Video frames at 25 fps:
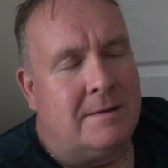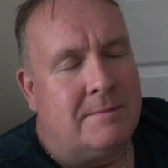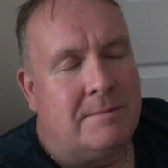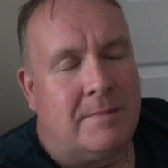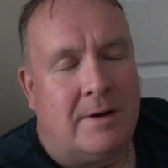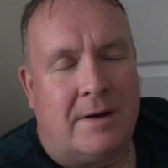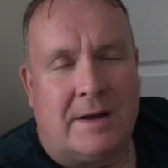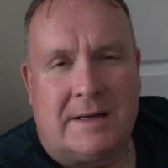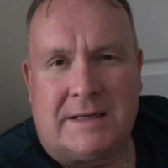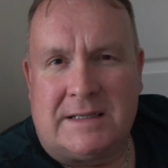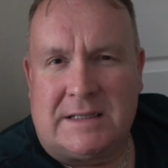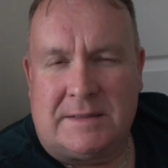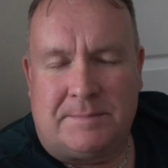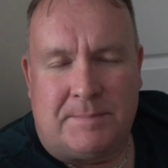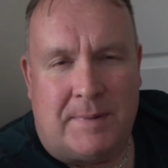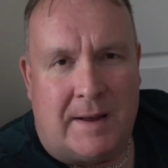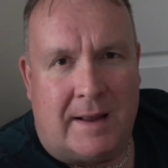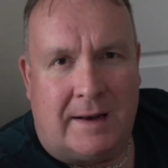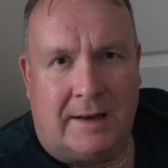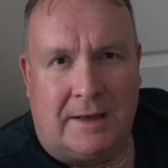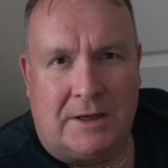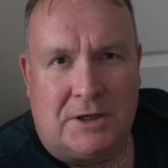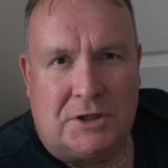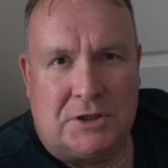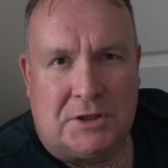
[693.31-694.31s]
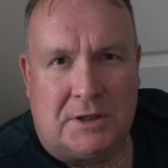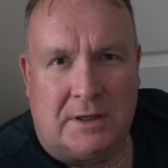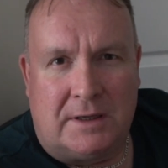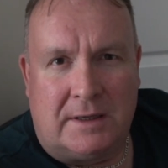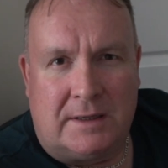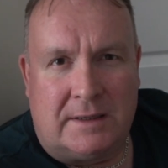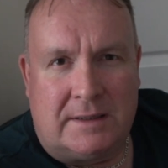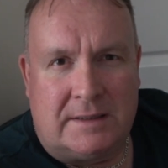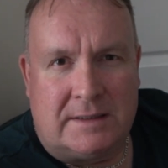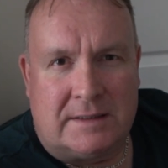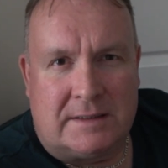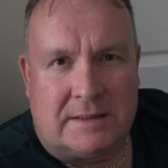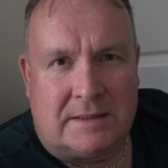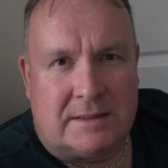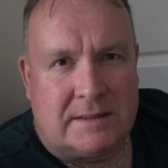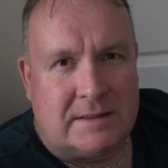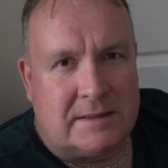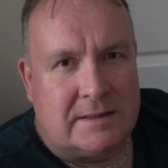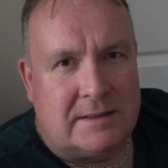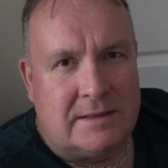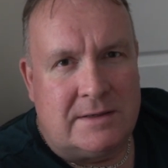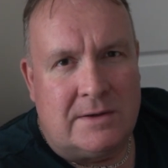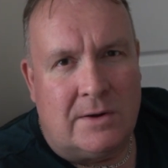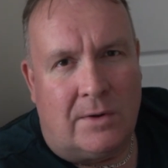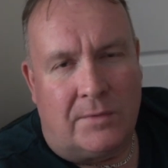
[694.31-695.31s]
my Spanish is
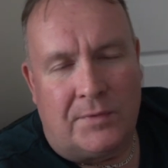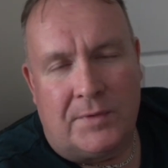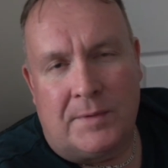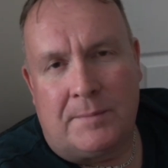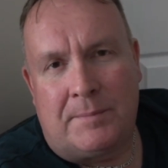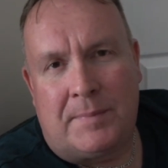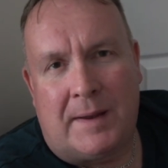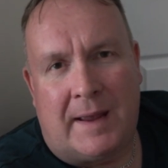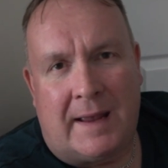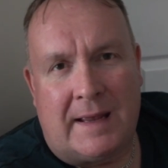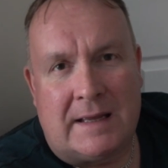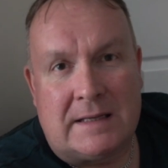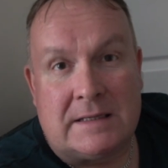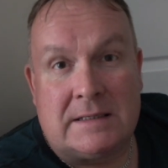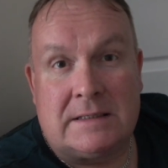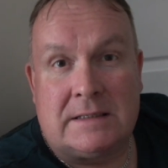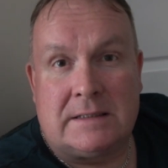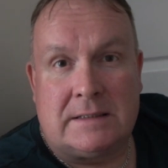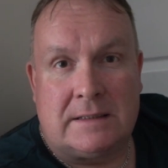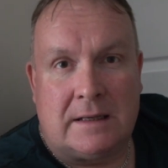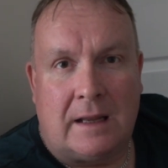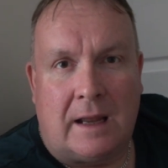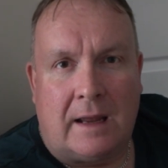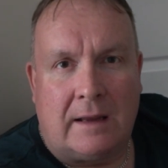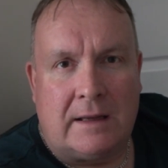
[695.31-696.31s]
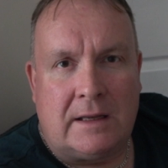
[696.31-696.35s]
not the best.